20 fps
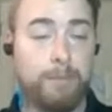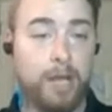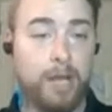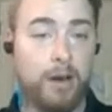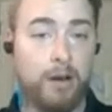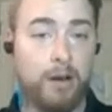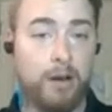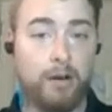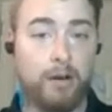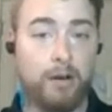
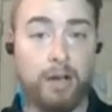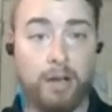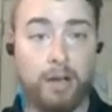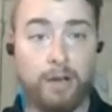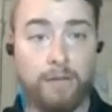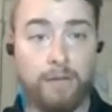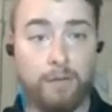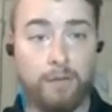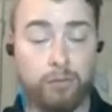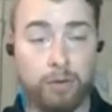pair
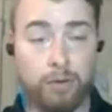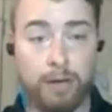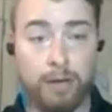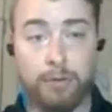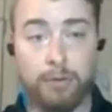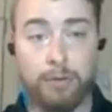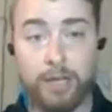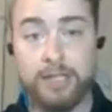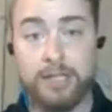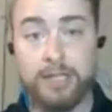of
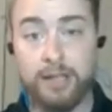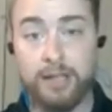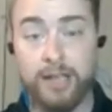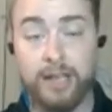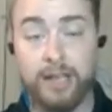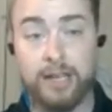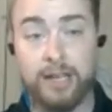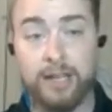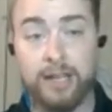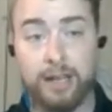rubber
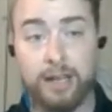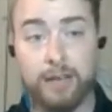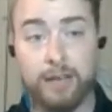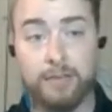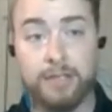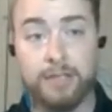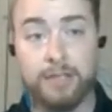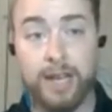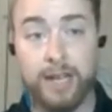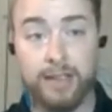insulated
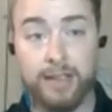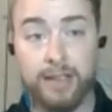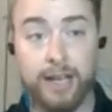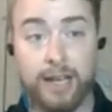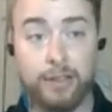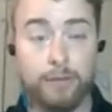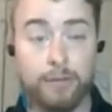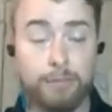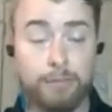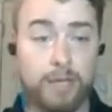gloves and
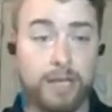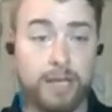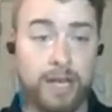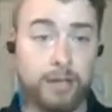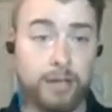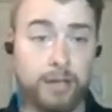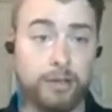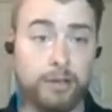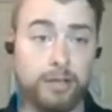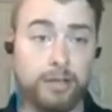leather
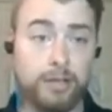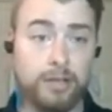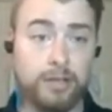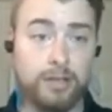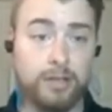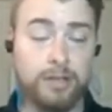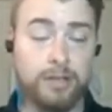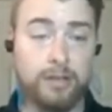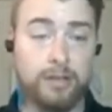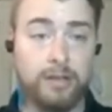
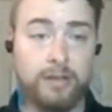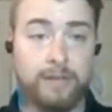protectors.